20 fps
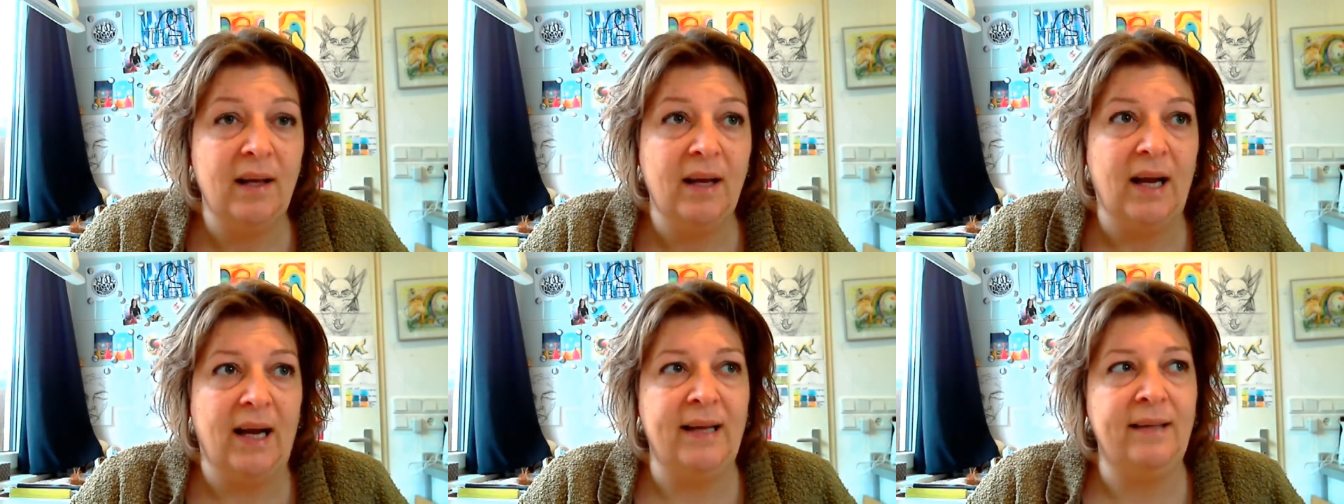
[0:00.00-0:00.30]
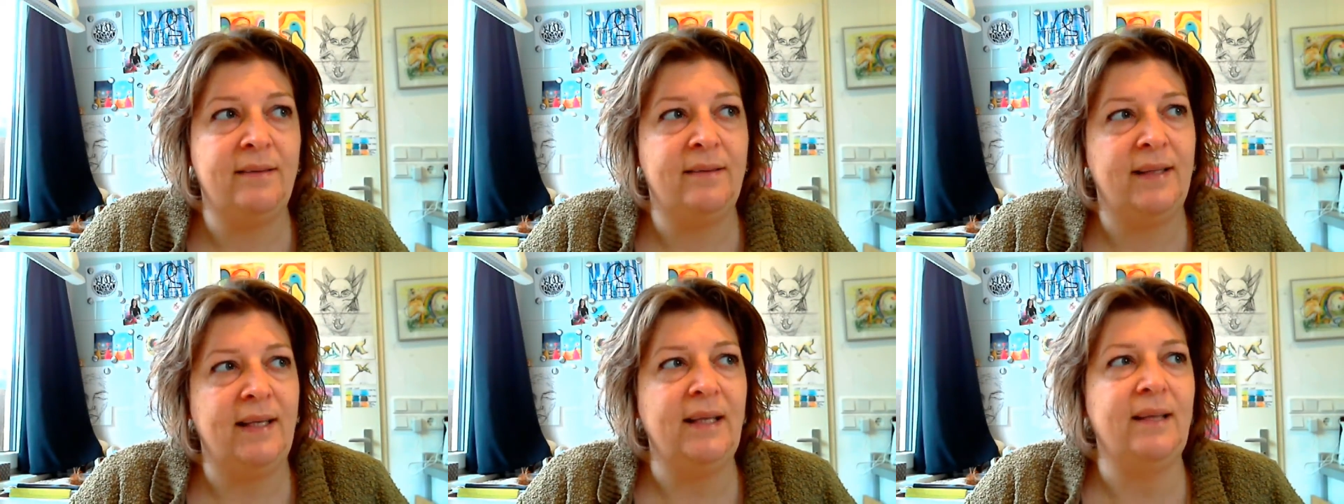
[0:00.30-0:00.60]
I
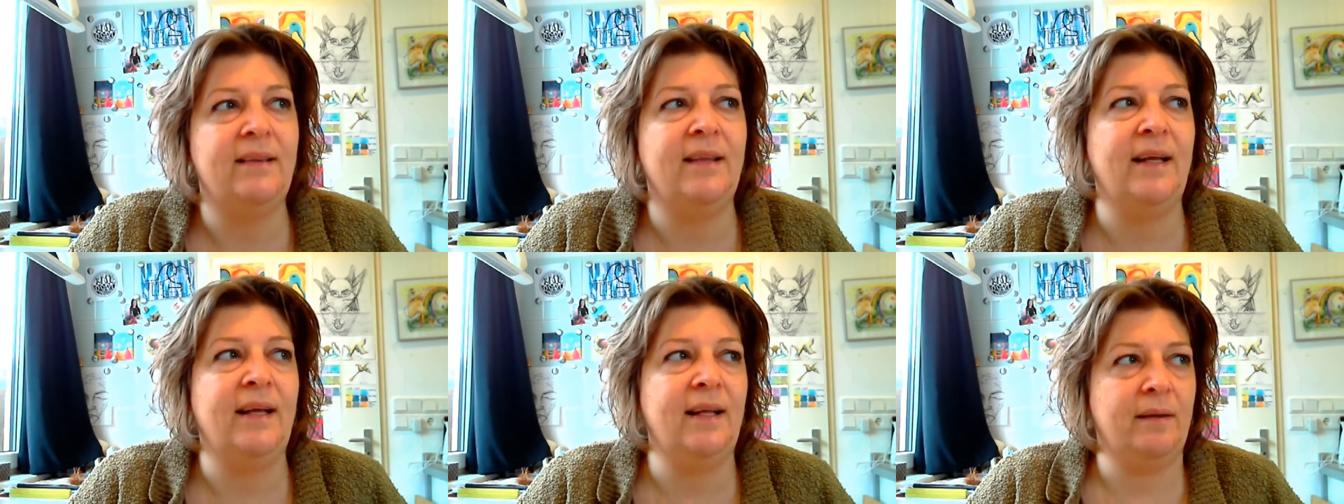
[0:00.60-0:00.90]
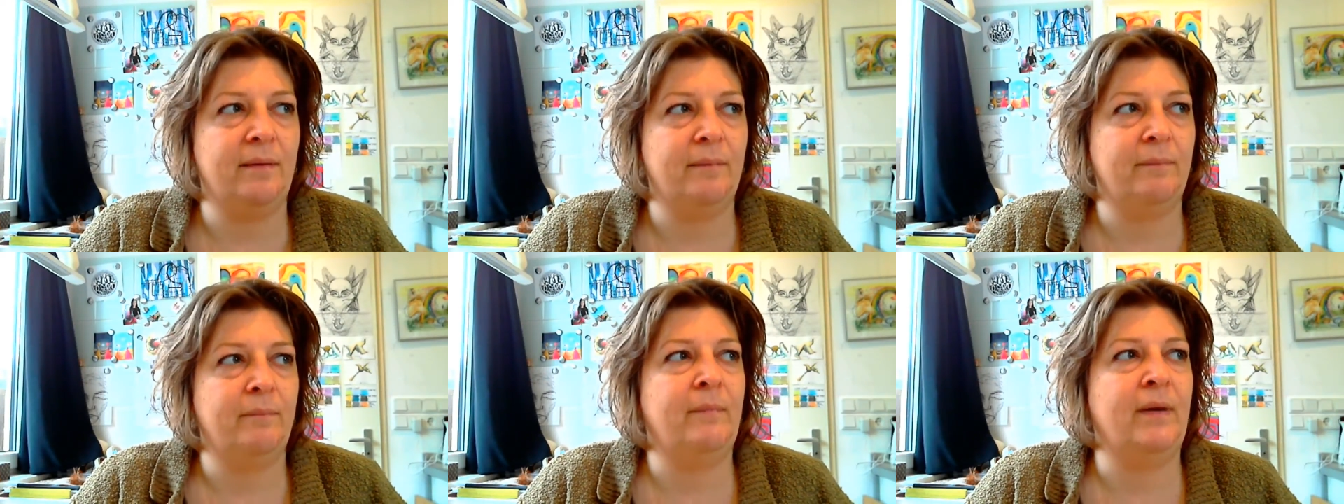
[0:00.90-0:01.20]
think that
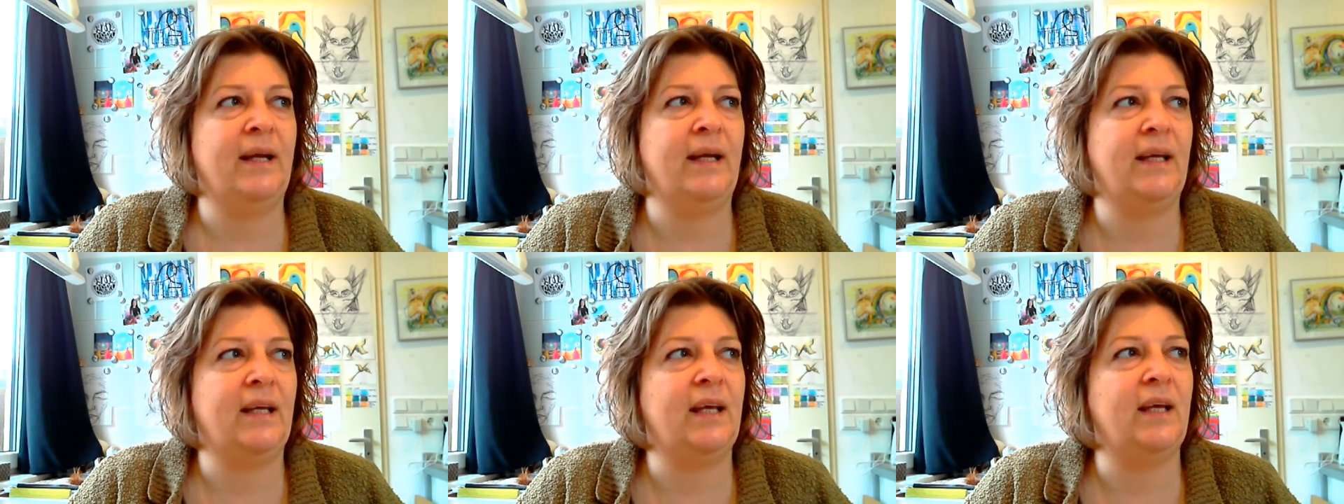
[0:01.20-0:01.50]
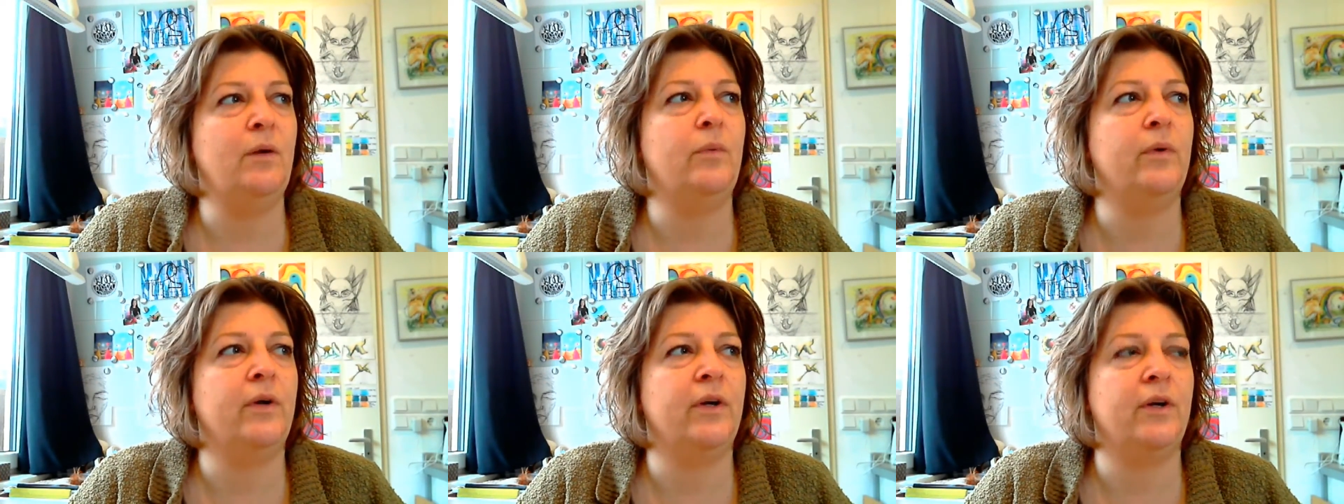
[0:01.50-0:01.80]
my
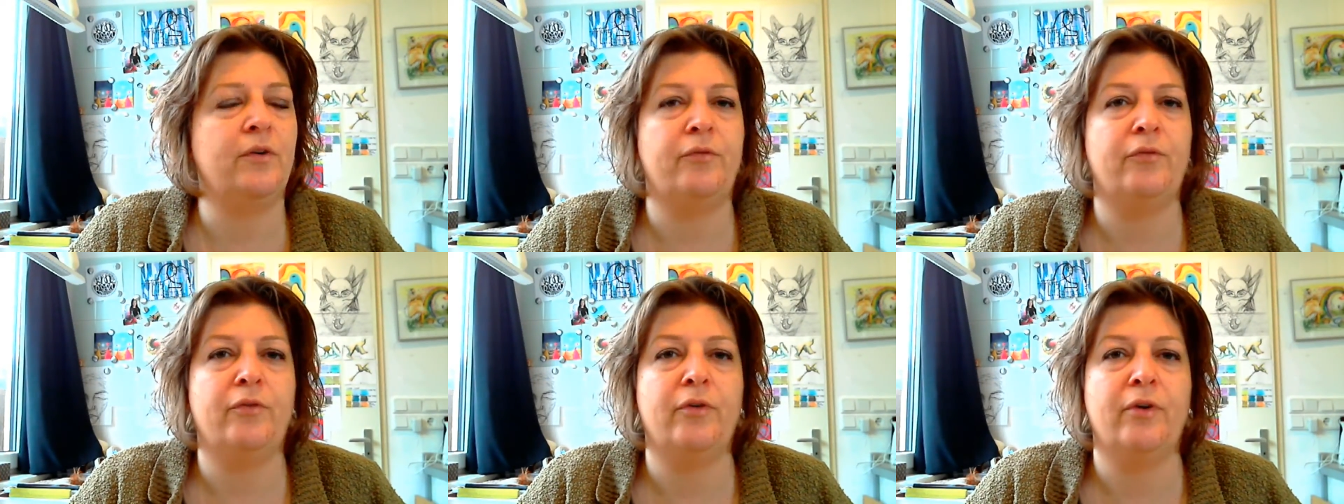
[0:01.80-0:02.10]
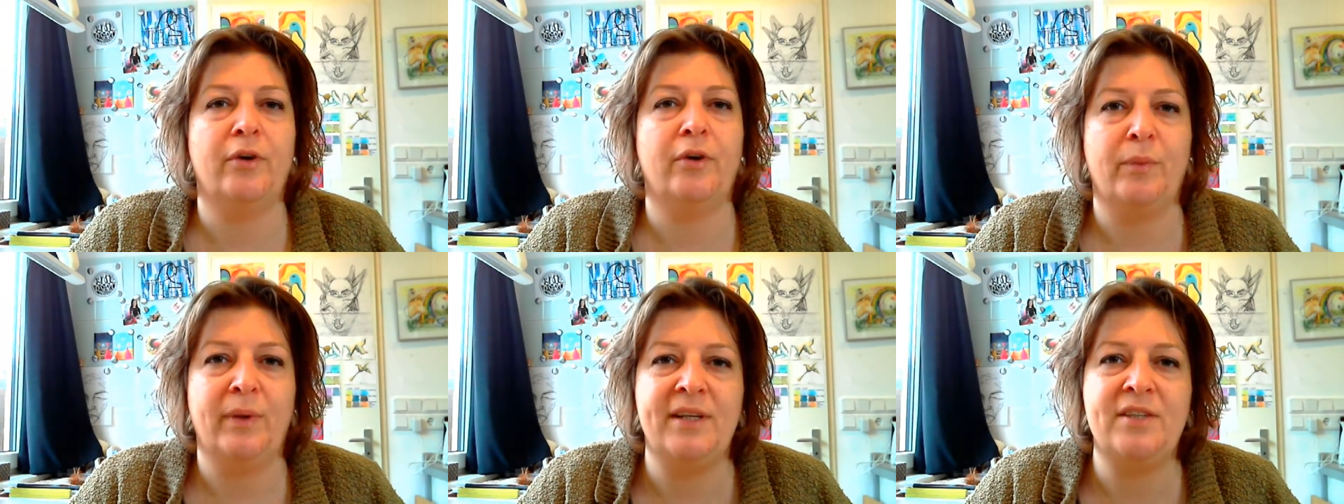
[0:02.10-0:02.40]
keyword
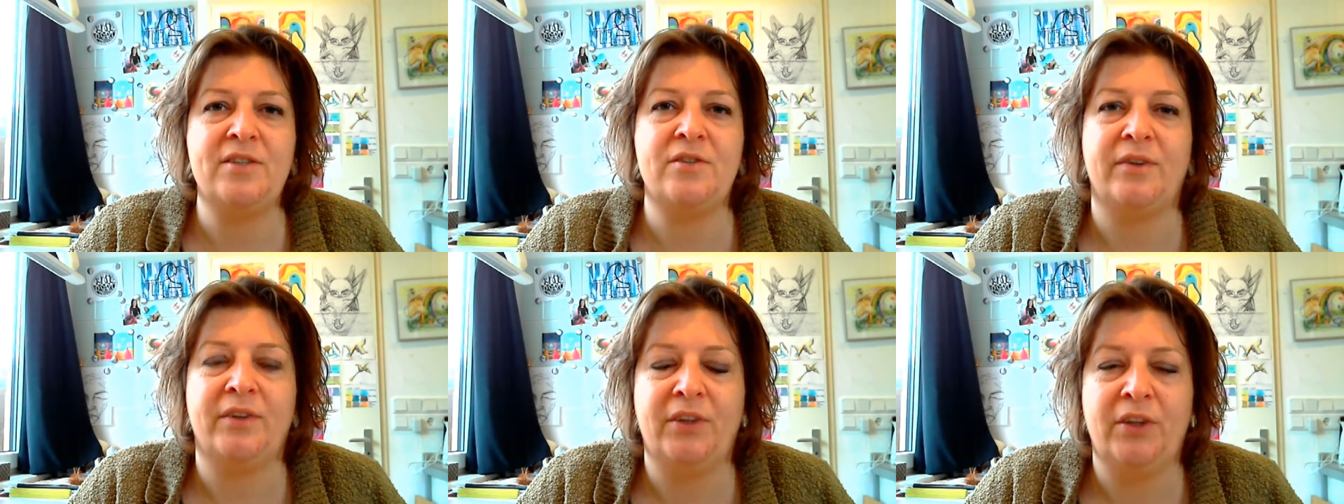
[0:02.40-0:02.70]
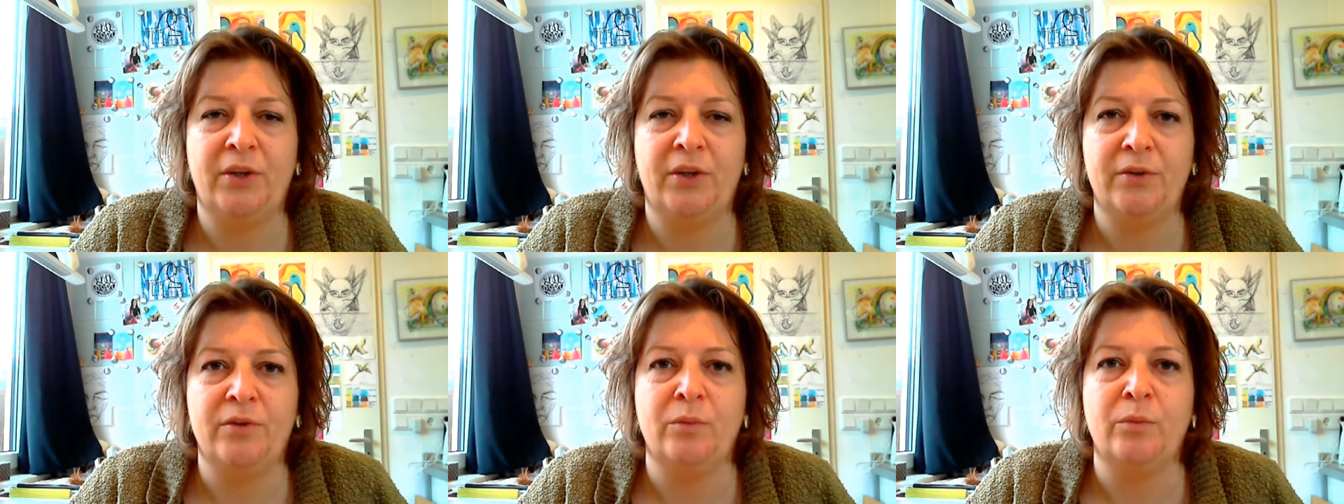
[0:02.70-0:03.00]
for Winsor &
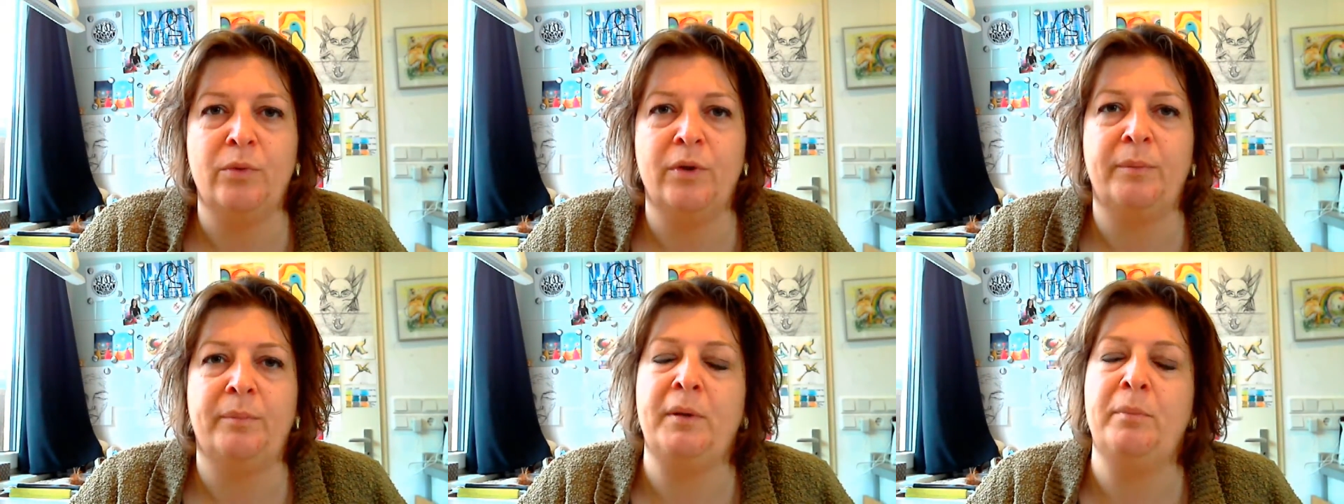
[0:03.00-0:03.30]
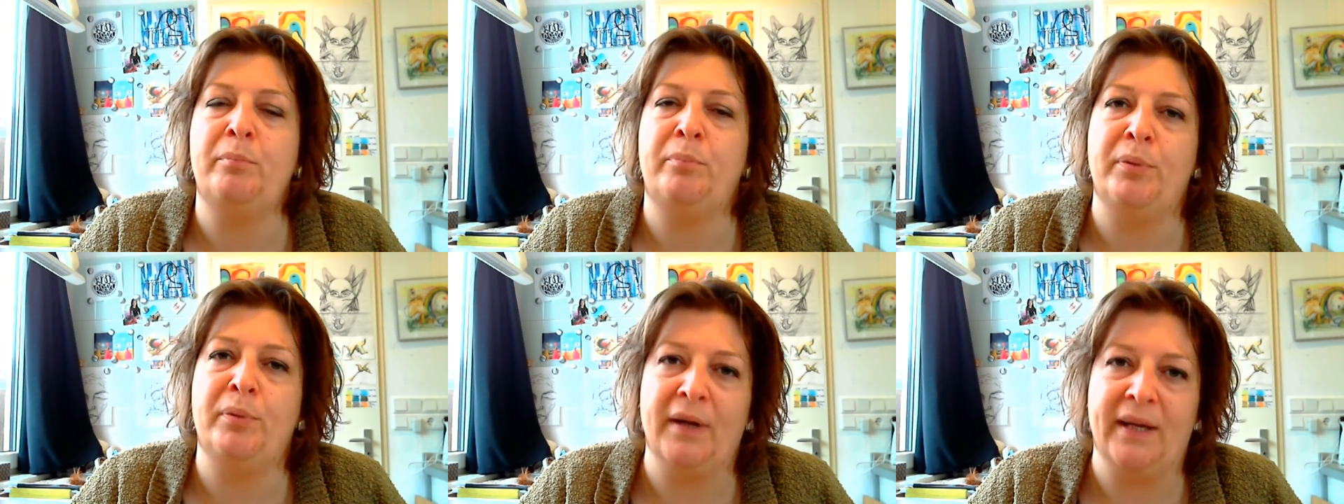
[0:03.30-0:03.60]
Newton would be
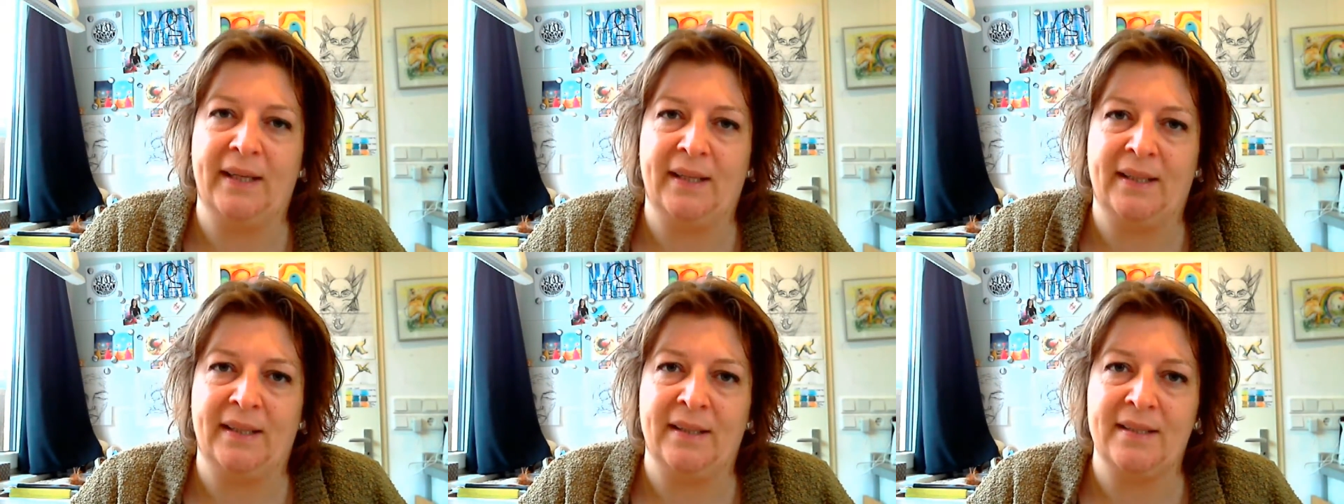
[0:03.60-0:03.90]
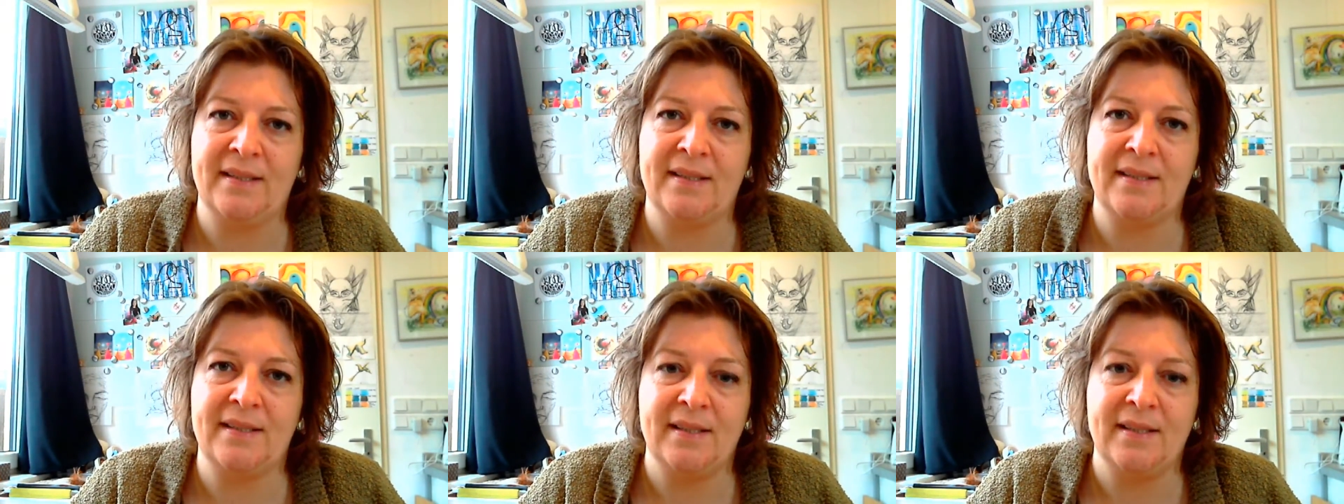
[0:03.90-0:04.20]

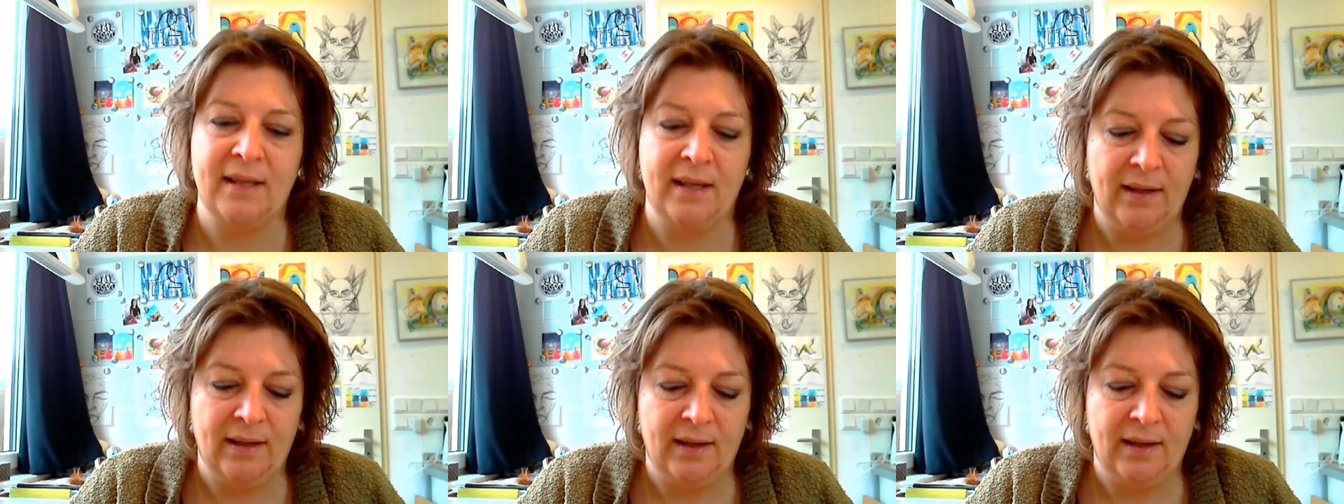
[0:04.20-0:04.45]
brightness.